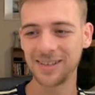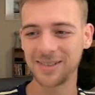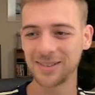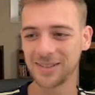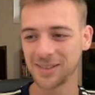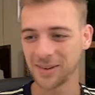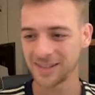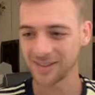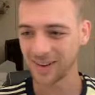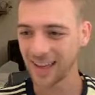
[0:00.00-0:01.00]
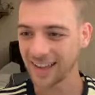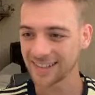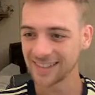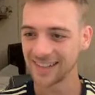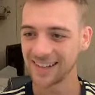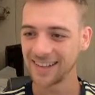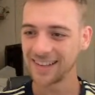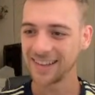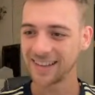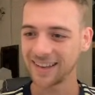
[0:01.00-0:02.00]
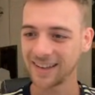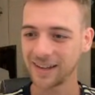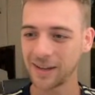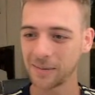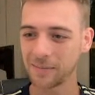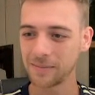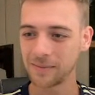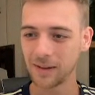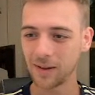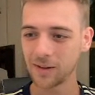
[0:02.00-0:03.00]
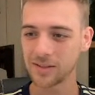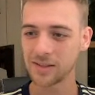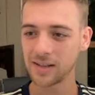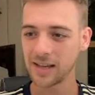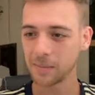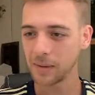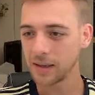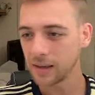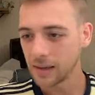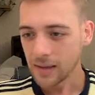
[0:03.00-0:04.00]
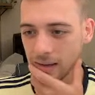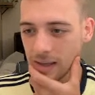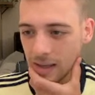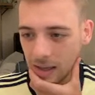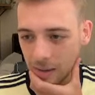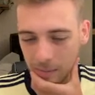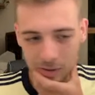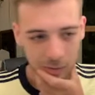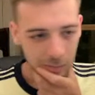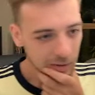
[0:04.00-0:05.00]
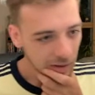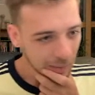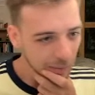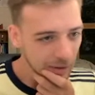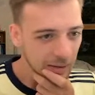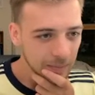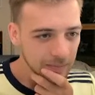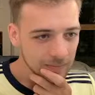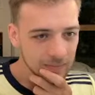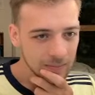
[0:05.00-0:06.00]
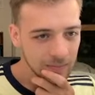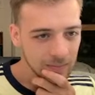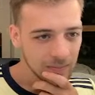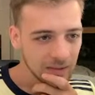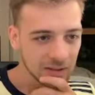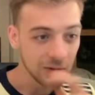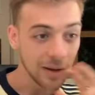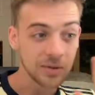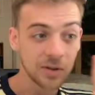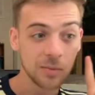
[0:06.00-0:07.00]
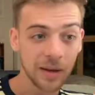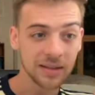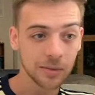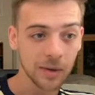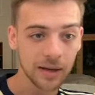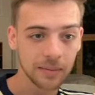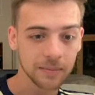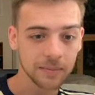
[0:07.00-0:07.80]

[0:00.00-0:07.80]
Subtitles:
do it so he's not aired. Hawkinson, Higbee, Mitchell, Montgomery. So I'm 2 picks away.